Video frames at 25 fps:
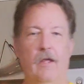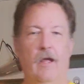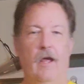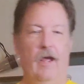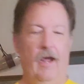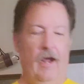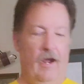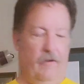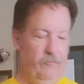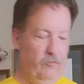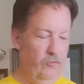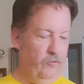
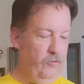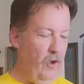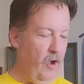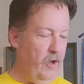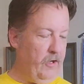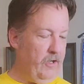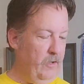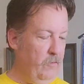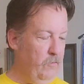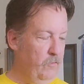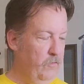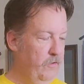after
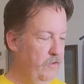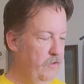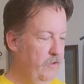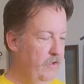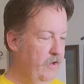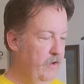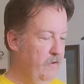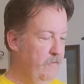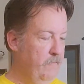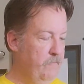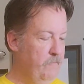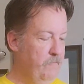talking with
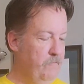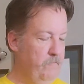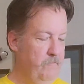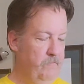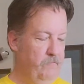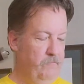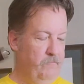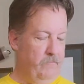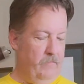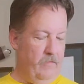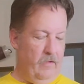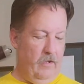them,
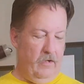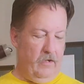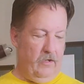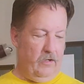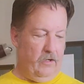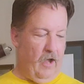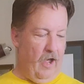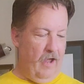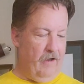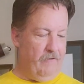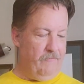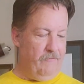
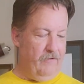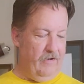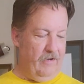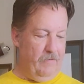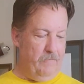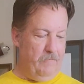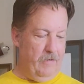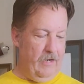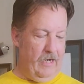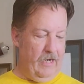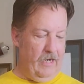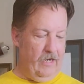got
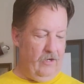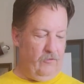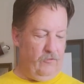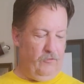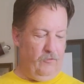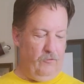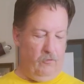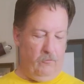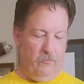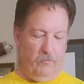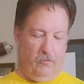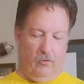VB
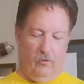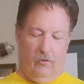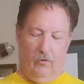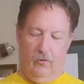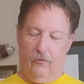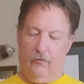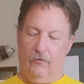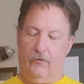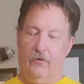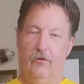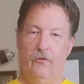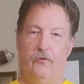to
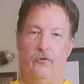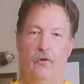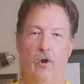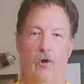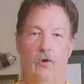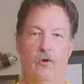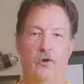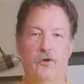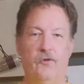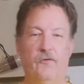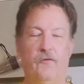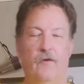produce this
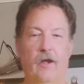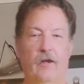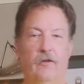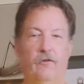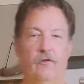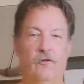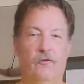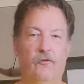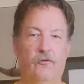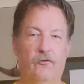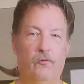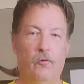
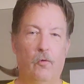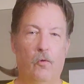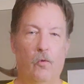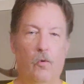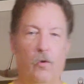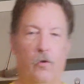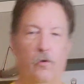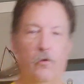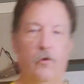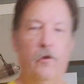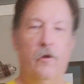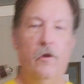Harnischfechten
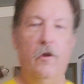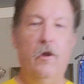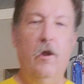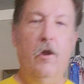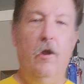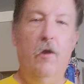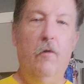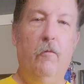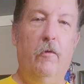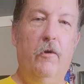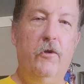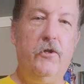sword,
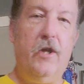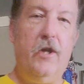which